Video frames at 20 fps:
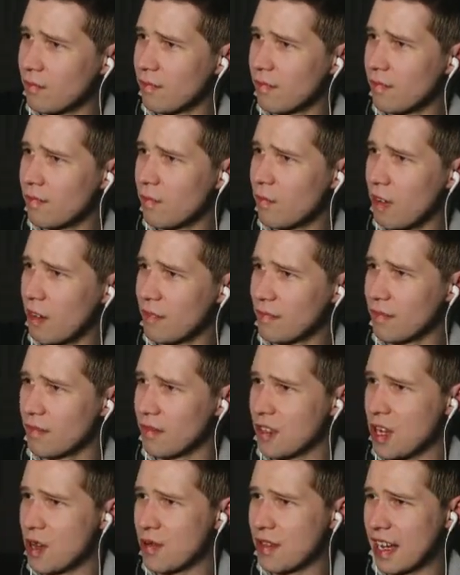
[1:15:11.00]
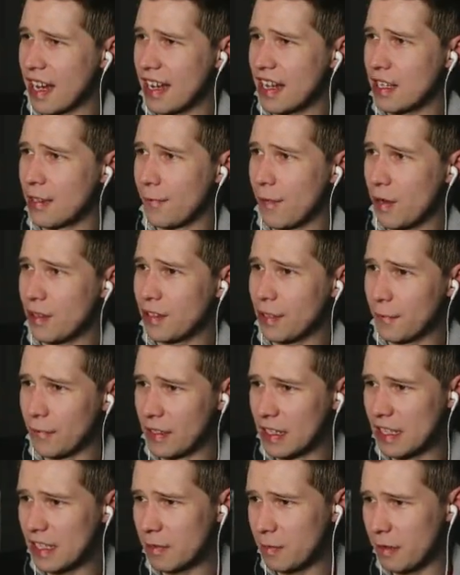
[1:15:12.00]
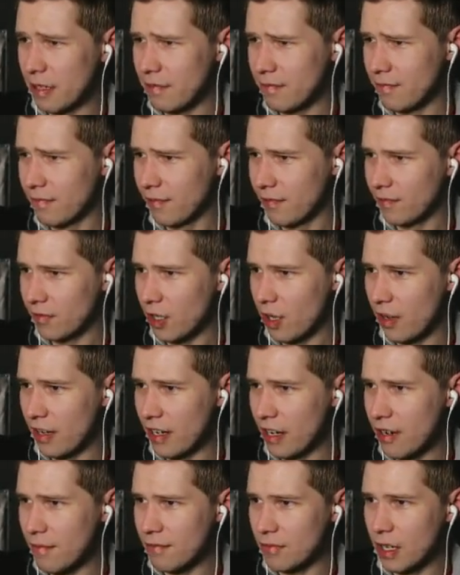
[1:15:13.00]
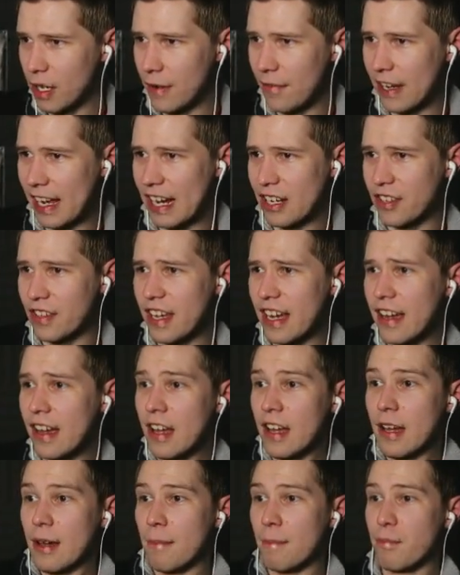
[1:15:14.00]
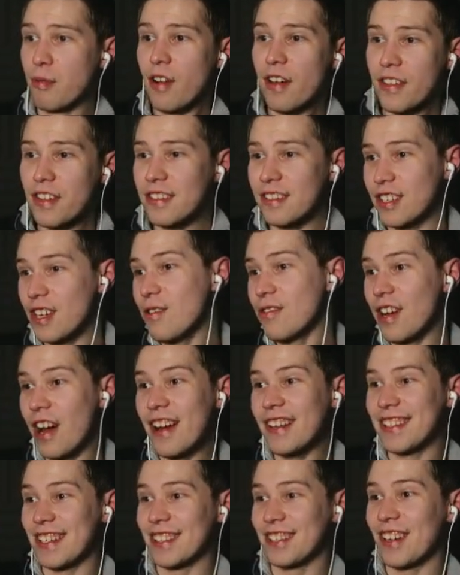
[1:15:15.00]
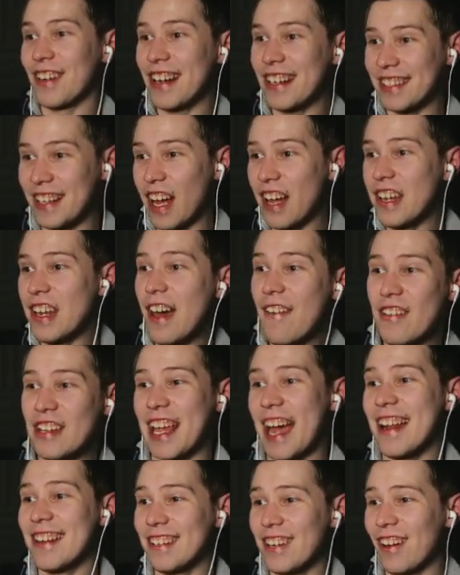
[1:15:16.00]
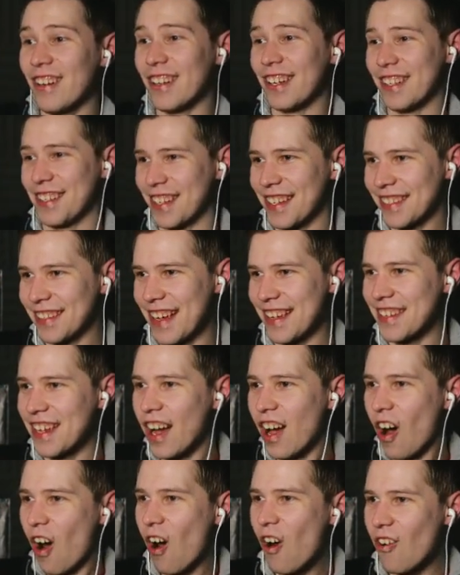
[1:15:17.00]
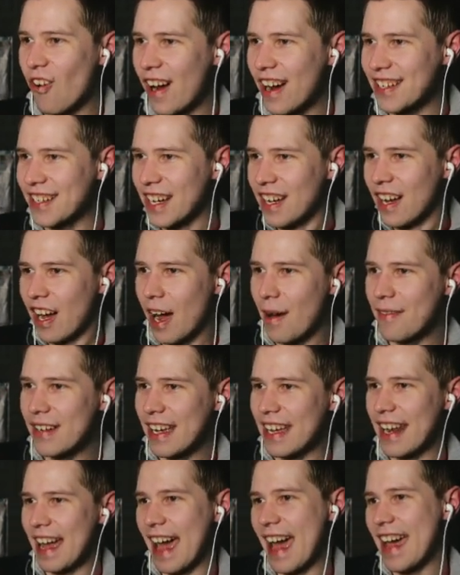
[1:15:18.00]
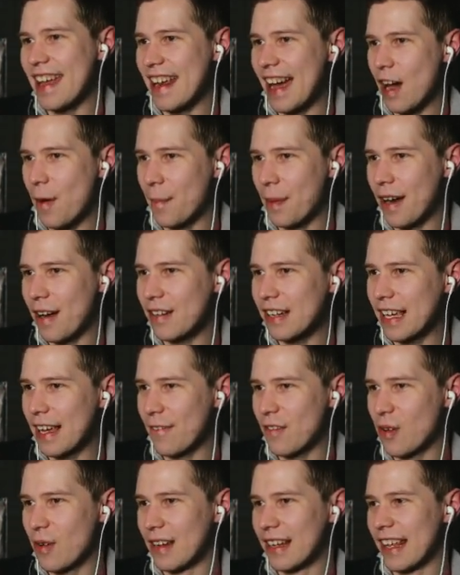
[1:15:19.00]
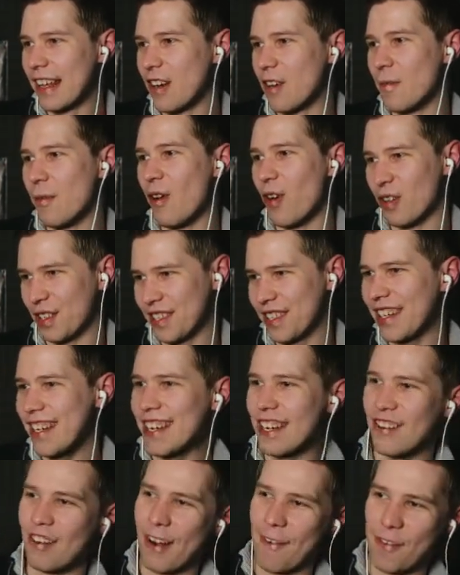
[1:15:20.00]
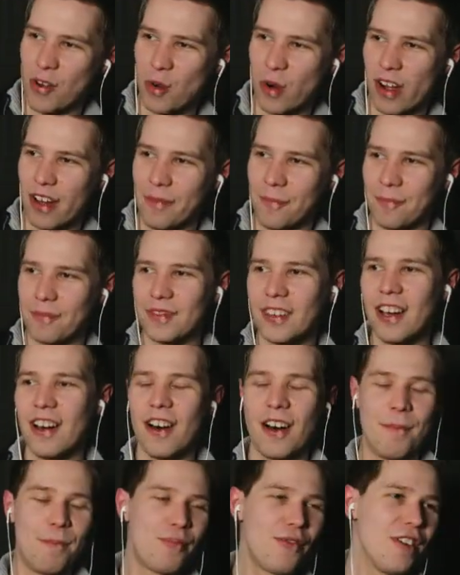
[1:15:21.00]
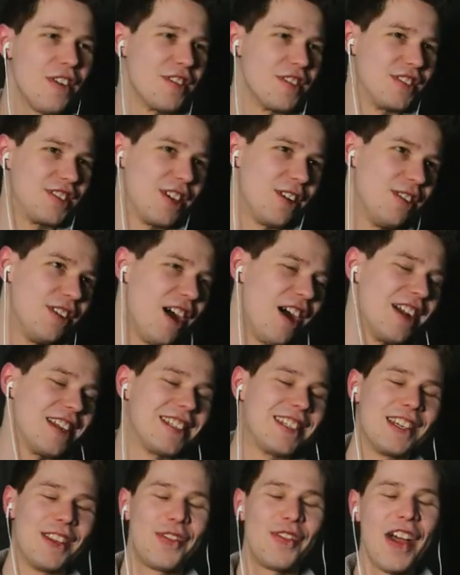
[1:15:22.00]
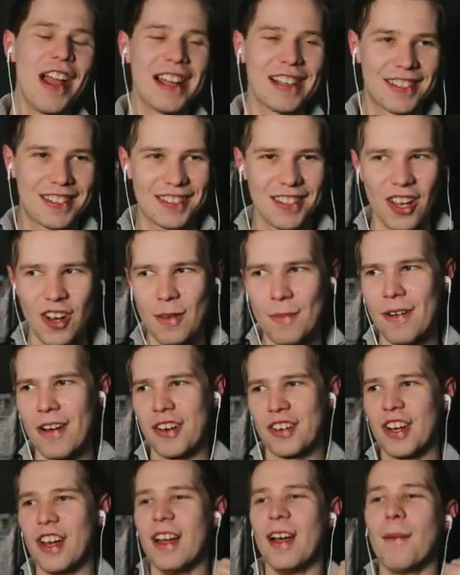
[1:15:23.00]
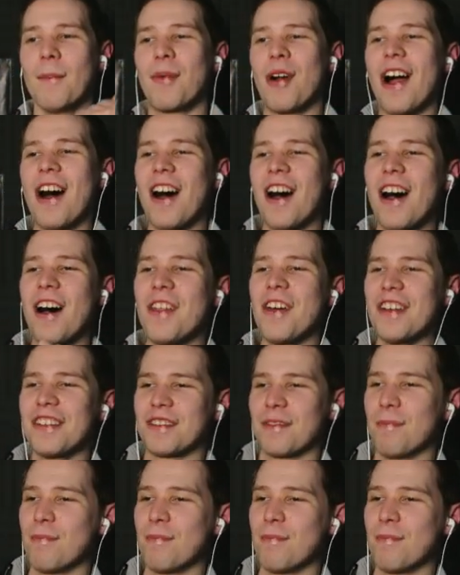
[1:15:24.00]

What, UK has voted for Lisbon? Oh, I don't know. Notification there. Brothers United has donated another $10. Says, alright, I'm going to head out, but I'll give you a little more. See you, everyone. Oh, Brothers United. Thanks so much. Brothers.